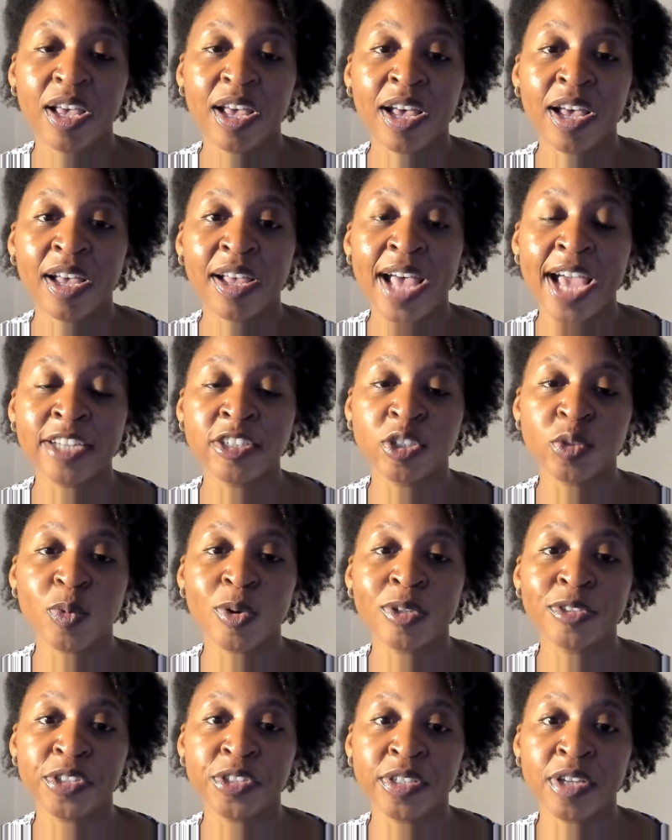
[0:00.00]
I just
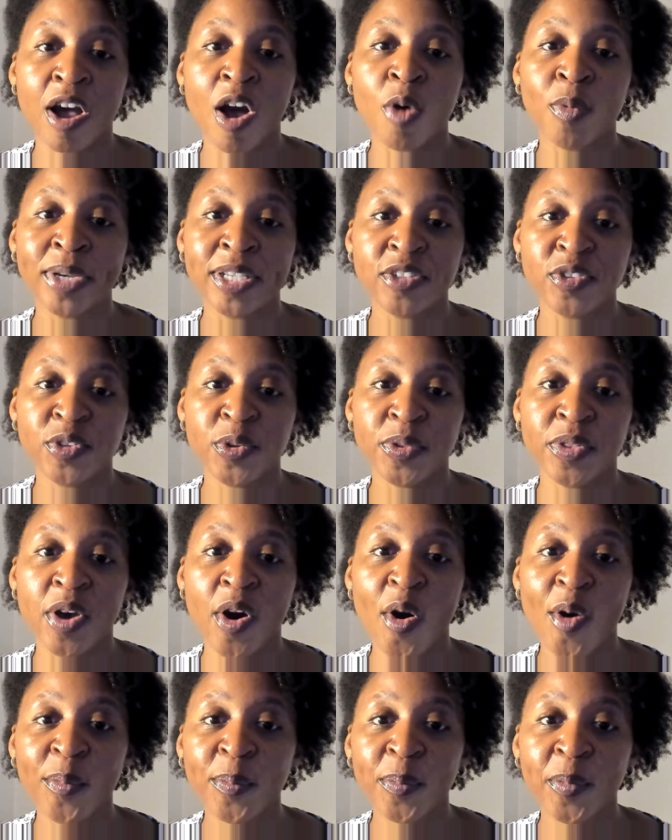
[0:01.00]
want you to always do the
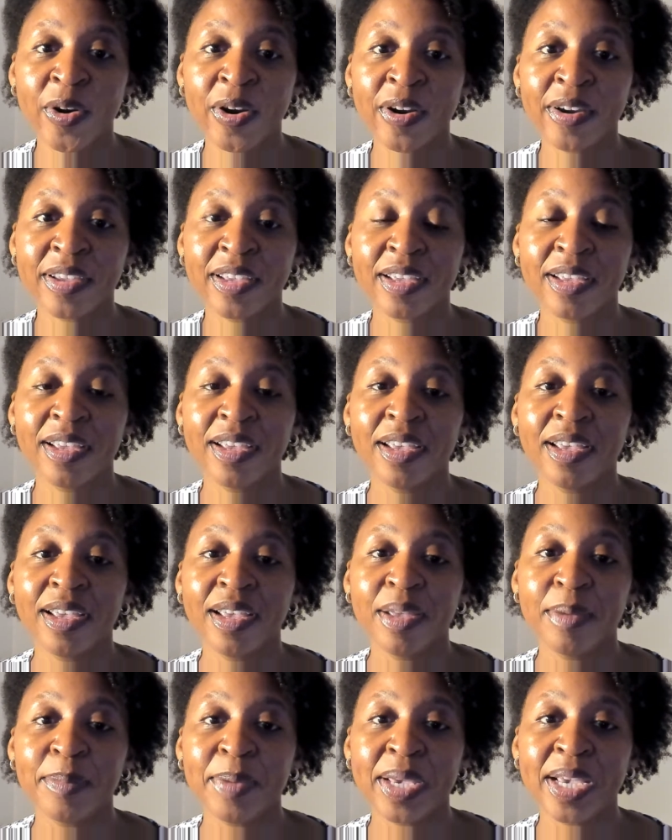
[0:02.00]
homework,
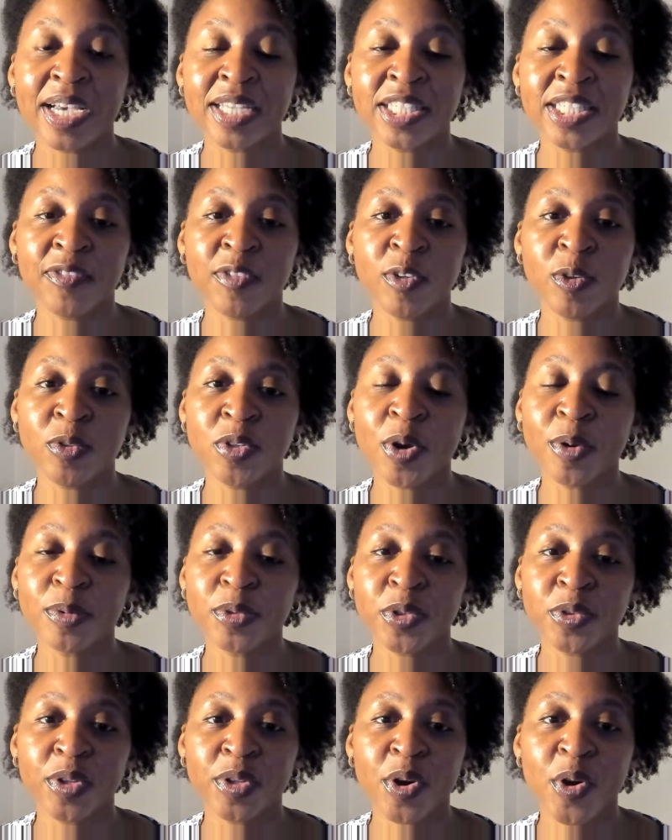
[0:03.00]
because if you don't
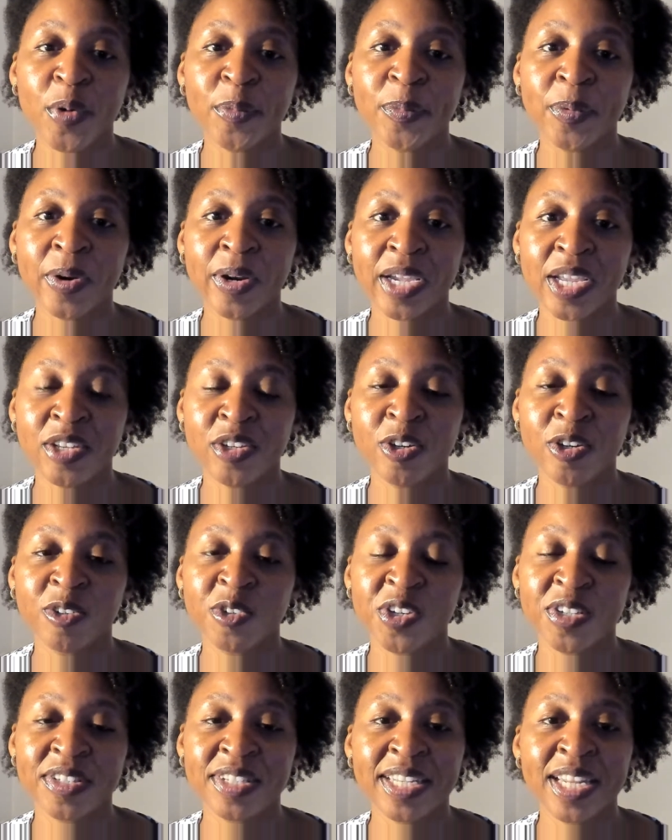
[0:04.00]
do the homework and you're
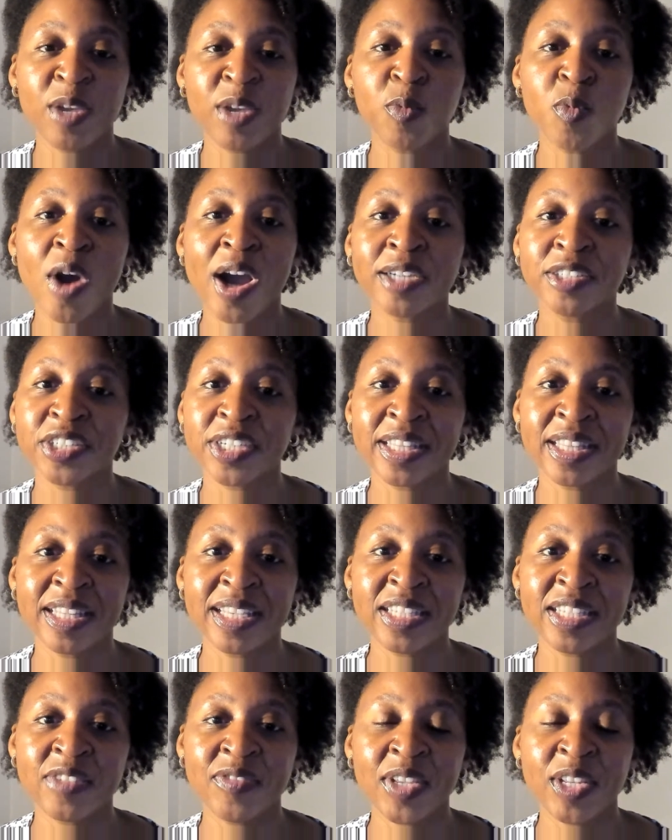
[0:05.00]
just sitting watching
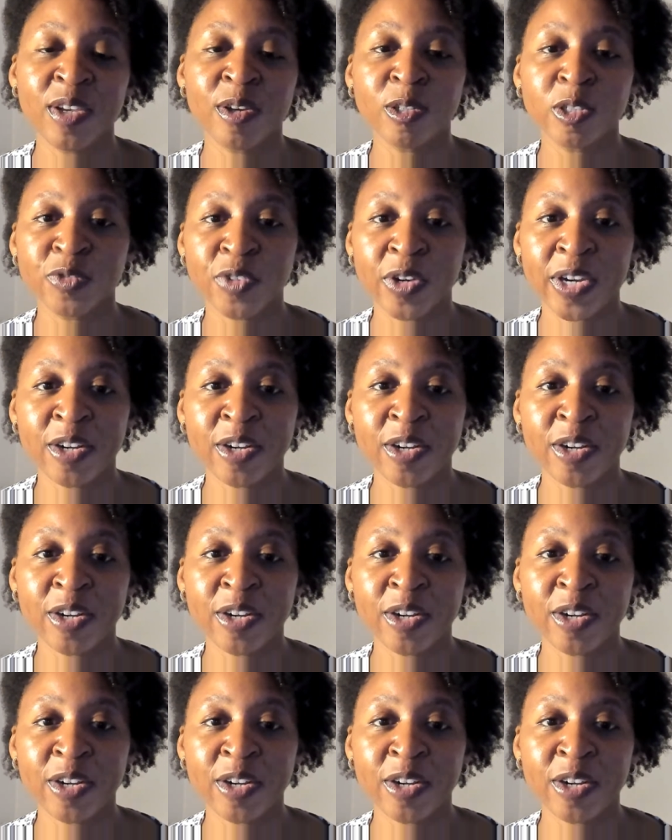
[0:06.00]
these videos for